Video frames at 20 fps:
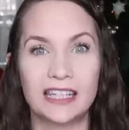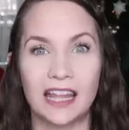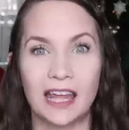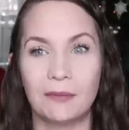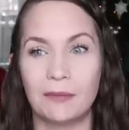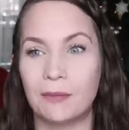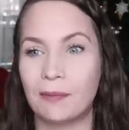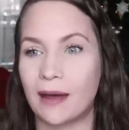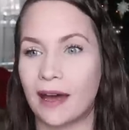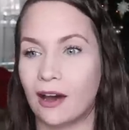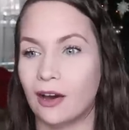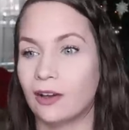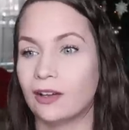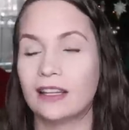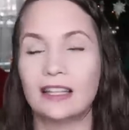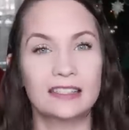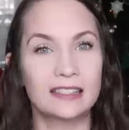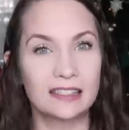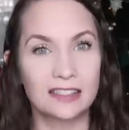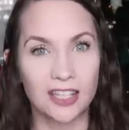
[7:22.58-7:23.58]
to them
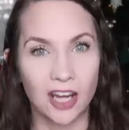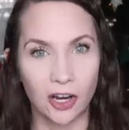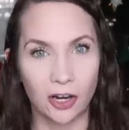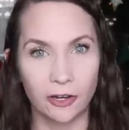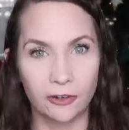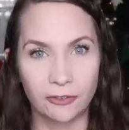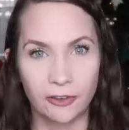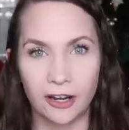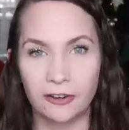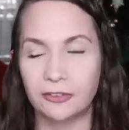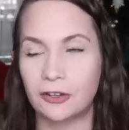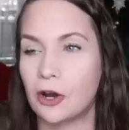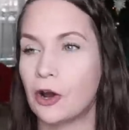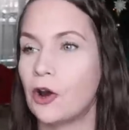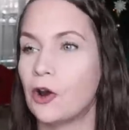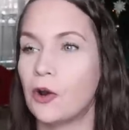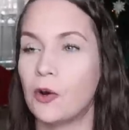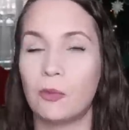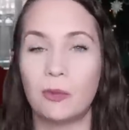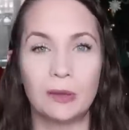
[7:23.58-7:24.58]
about this is not our forever
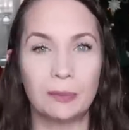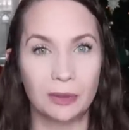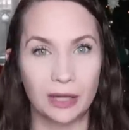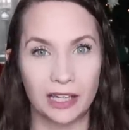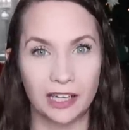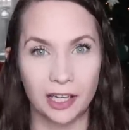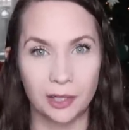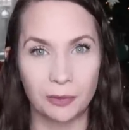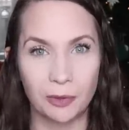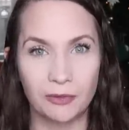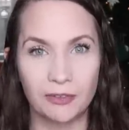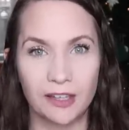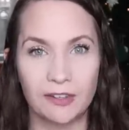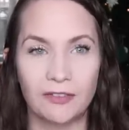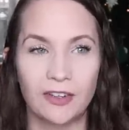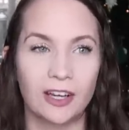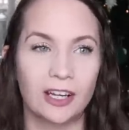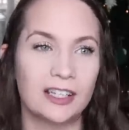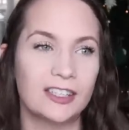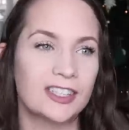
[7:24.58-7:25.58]
home. We plan on moving
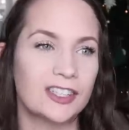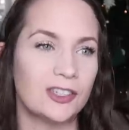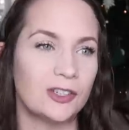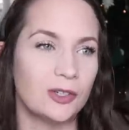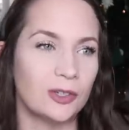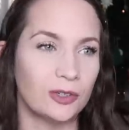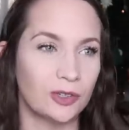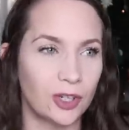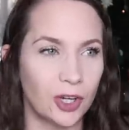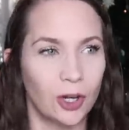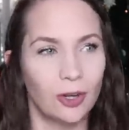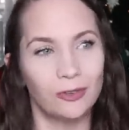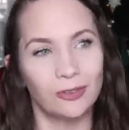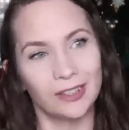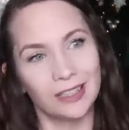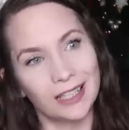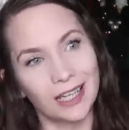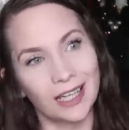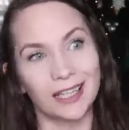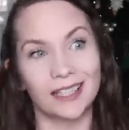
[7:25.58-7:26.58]
very soon.
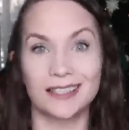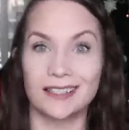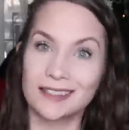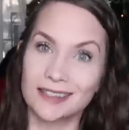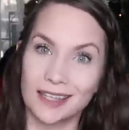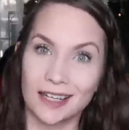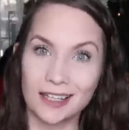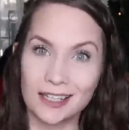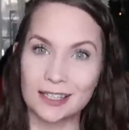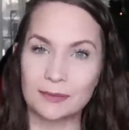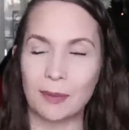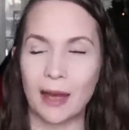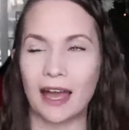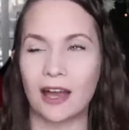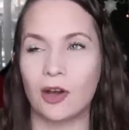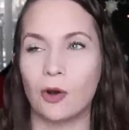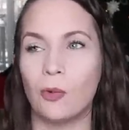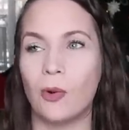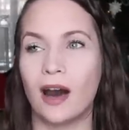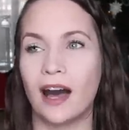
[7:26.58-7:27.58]
COVID kind of set us
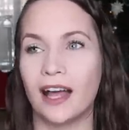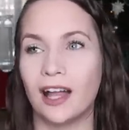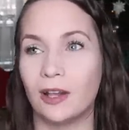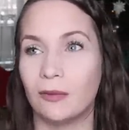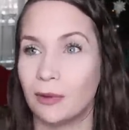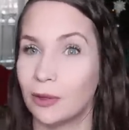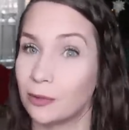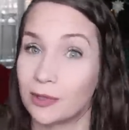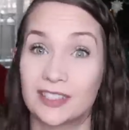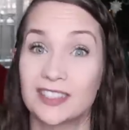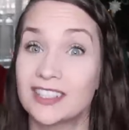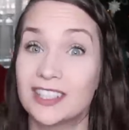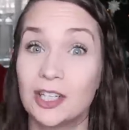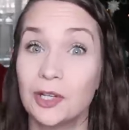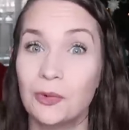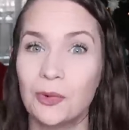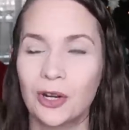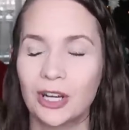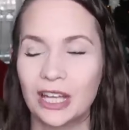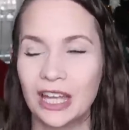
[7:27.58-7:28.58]
back a while, but we're
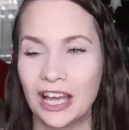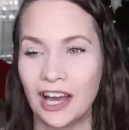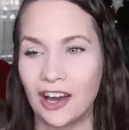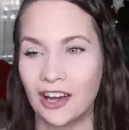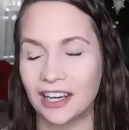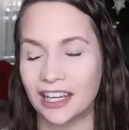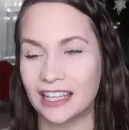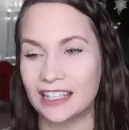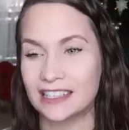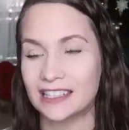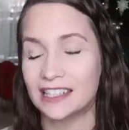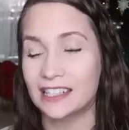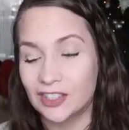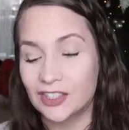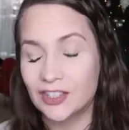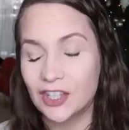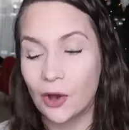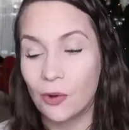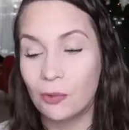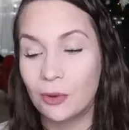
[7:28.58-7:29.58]
still working on it.
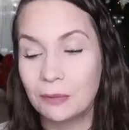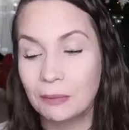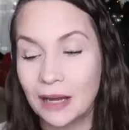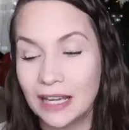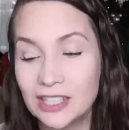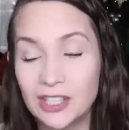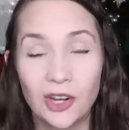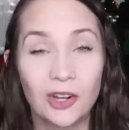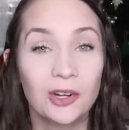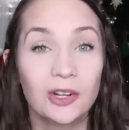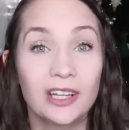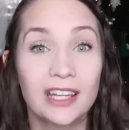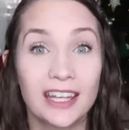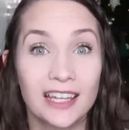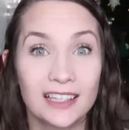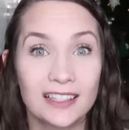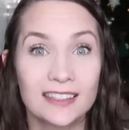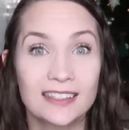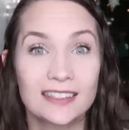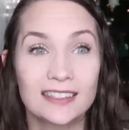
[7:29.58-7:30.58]
So when my daughter
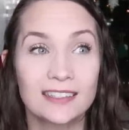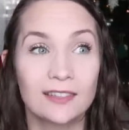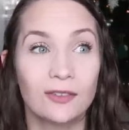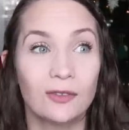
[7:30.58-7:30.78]
gets